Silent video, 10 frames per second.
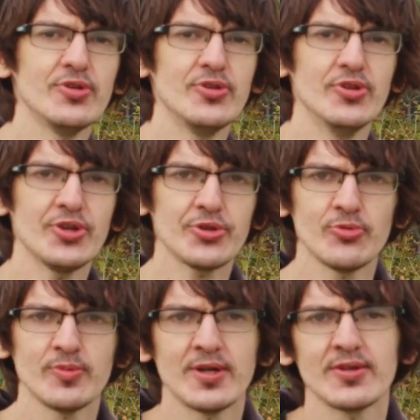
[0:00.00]
years, it's
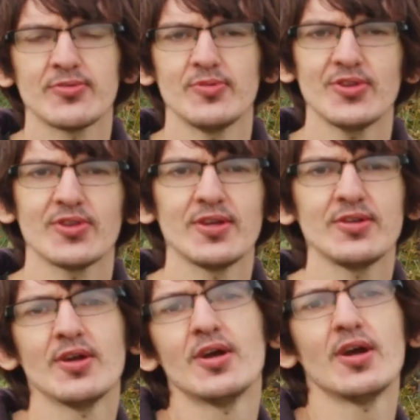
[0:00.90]
still there to this
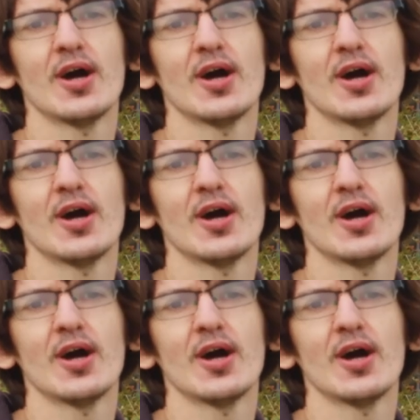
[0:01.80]
day